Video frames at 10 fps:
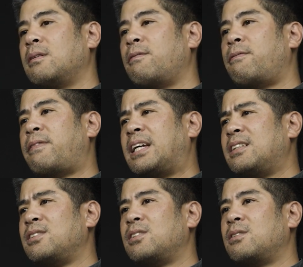
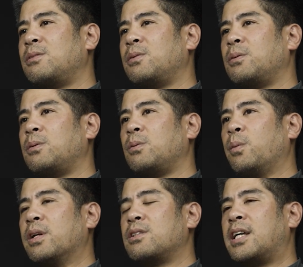phase
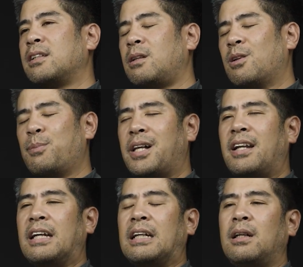which takes a lot of
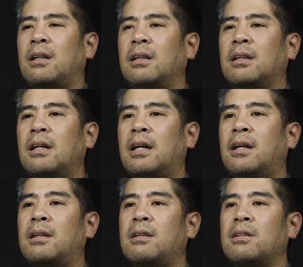planning
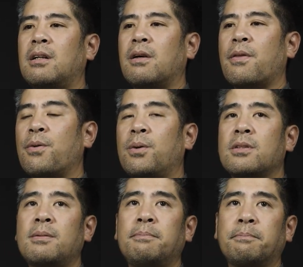and thought.